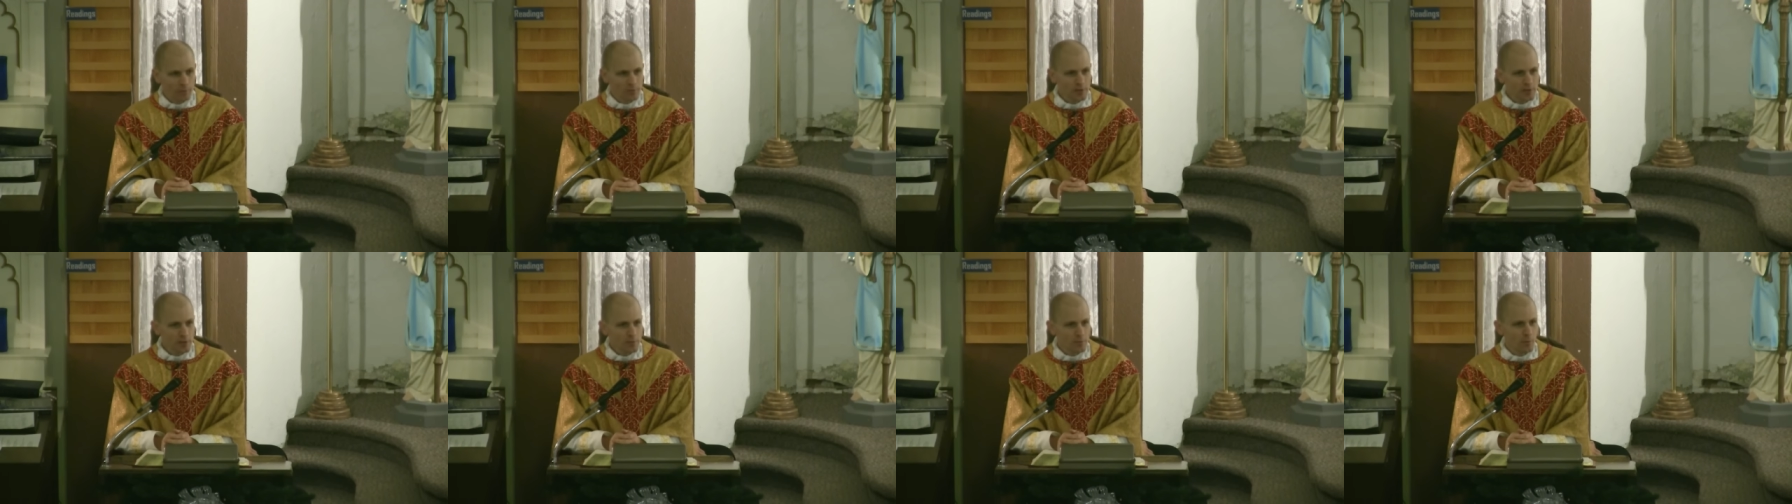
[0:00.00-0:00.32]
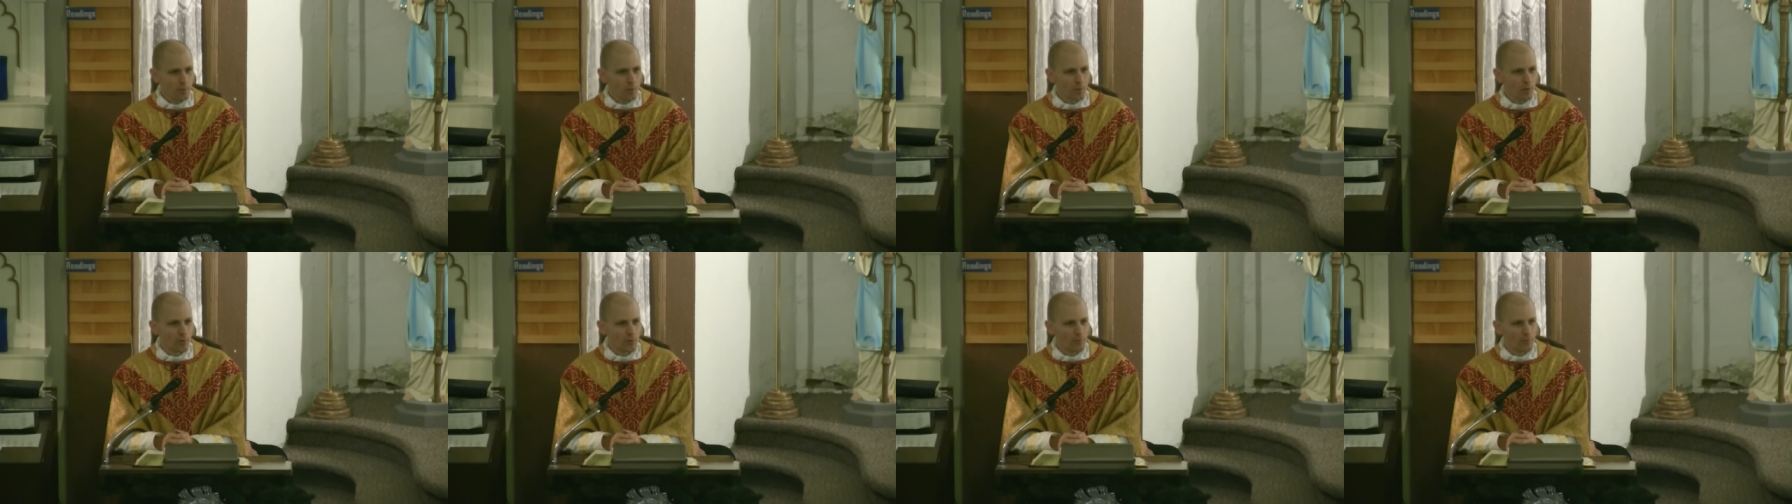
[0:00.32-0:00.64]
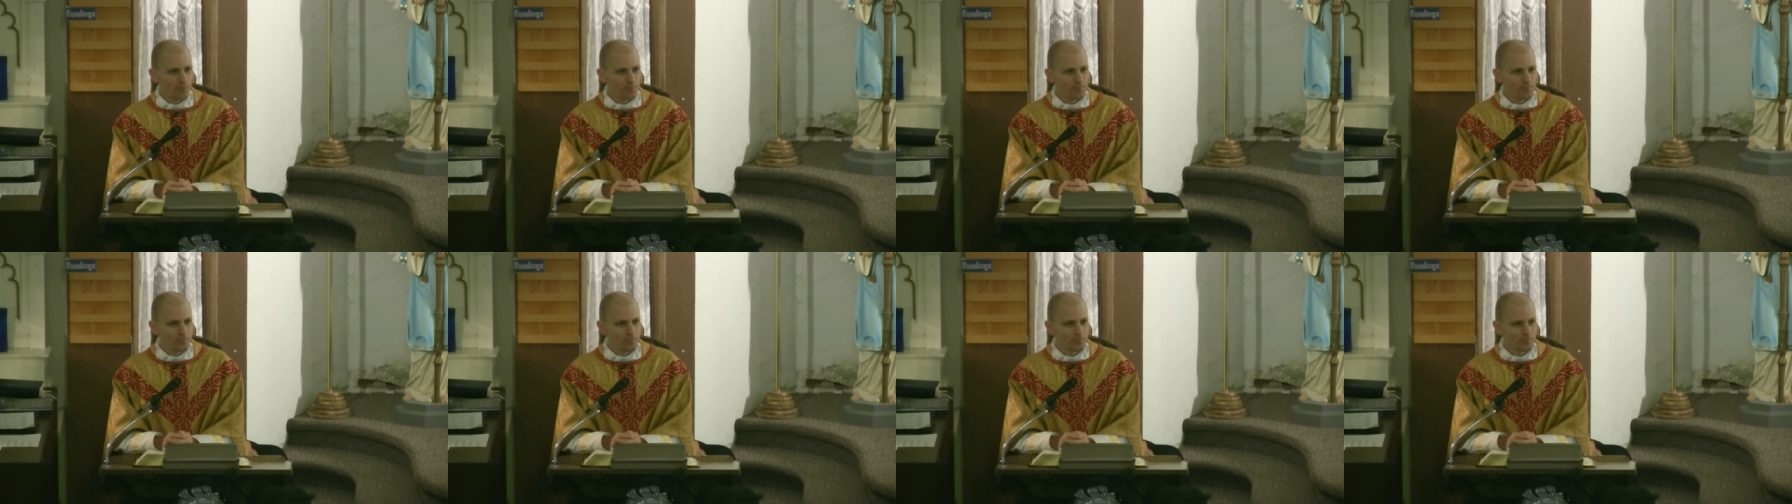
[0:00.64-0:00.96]
people.
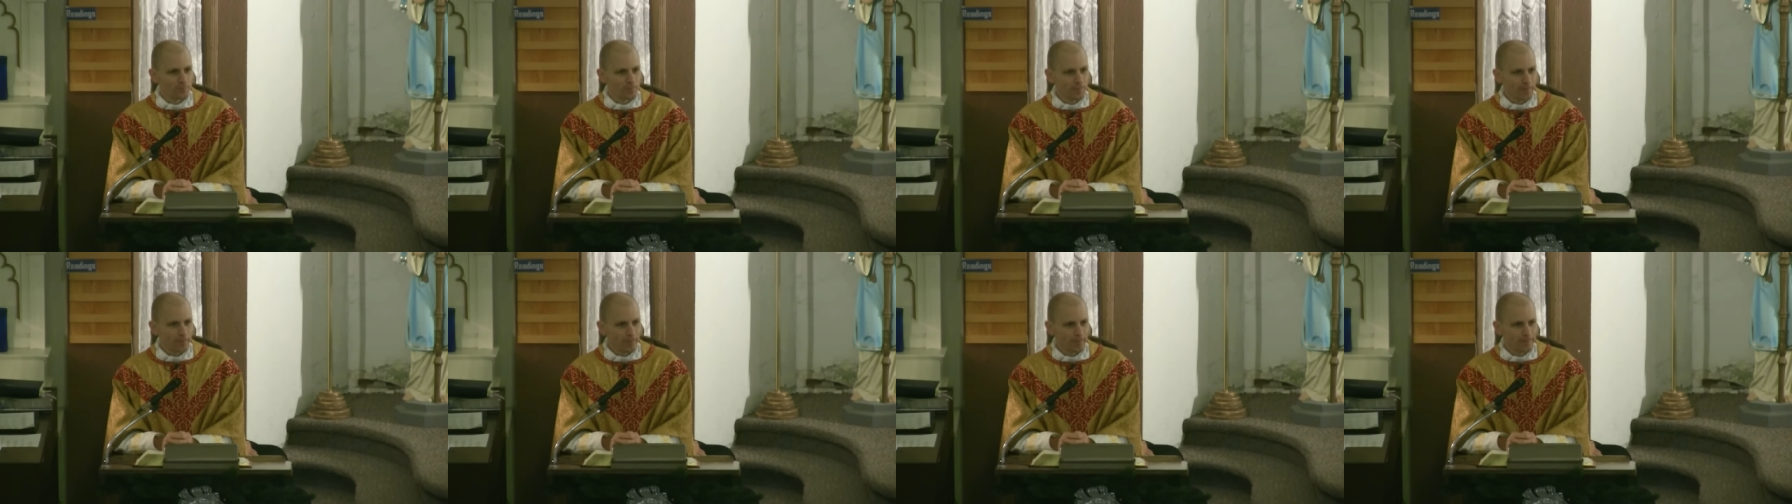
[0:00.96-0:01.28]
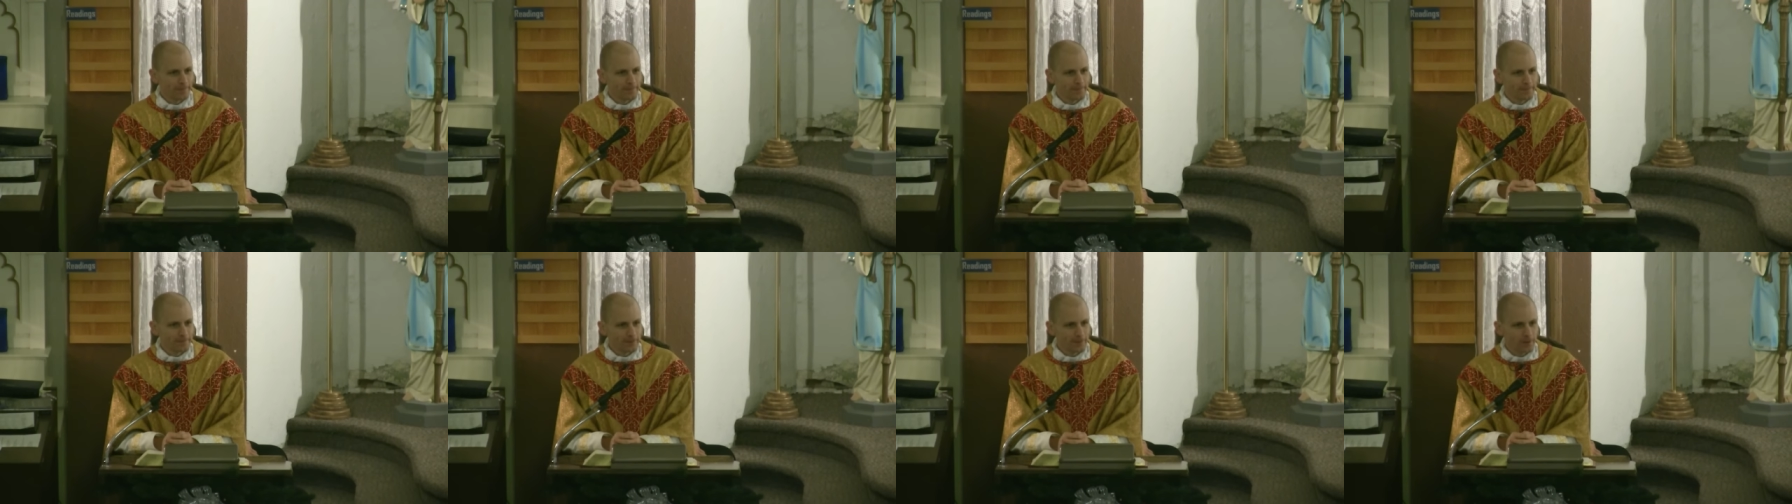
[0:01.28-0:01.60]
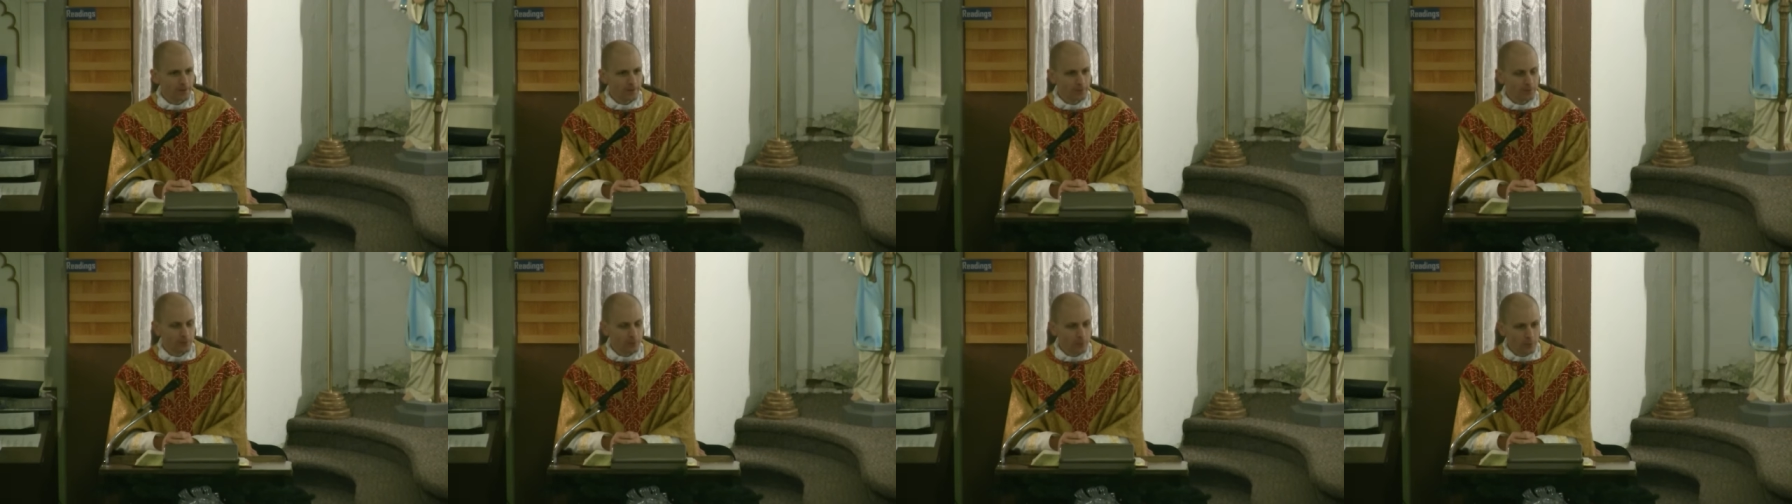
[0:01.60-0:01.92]

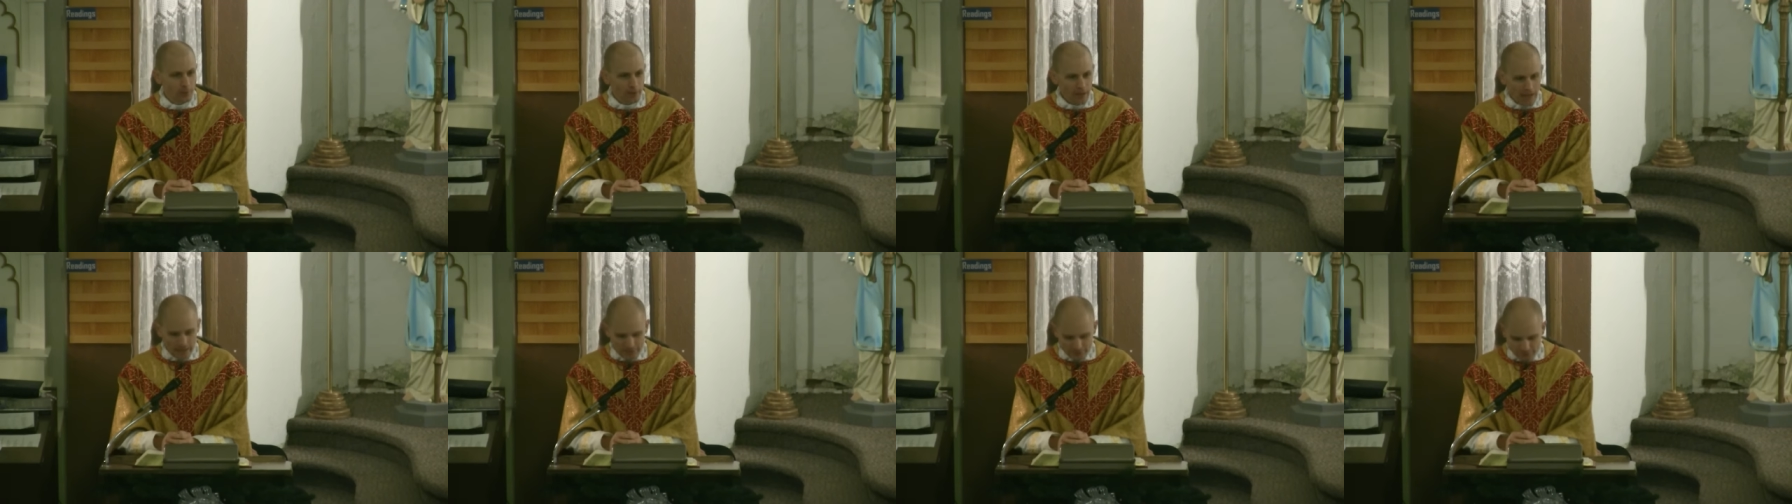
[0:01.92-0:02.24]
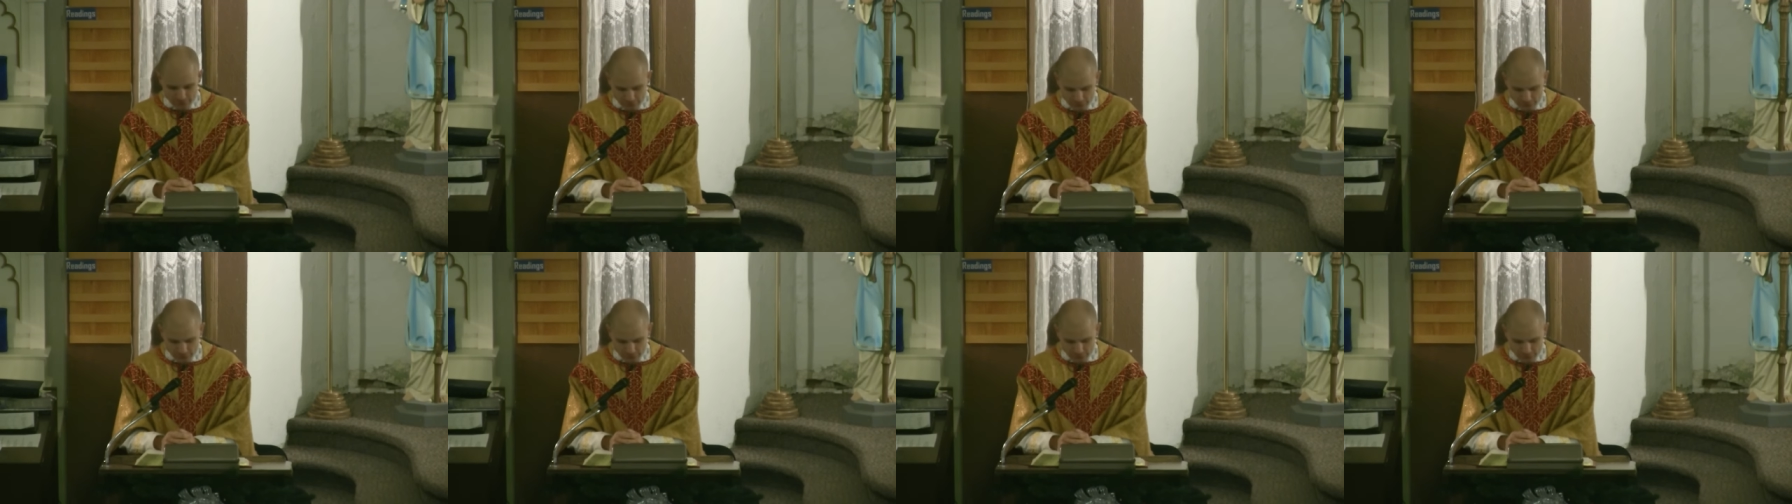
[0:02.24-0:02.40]
And so we're not